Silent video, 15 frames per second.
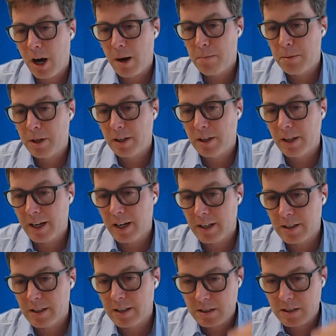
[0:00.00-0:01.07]

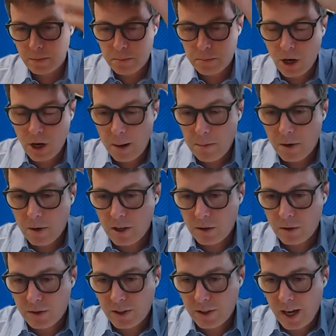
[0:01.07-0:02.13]
populate the primary
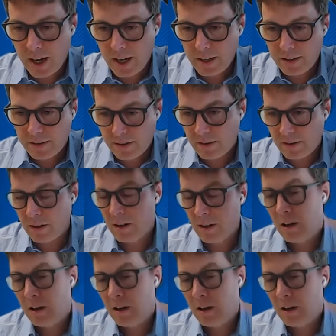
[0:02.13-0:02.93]
use case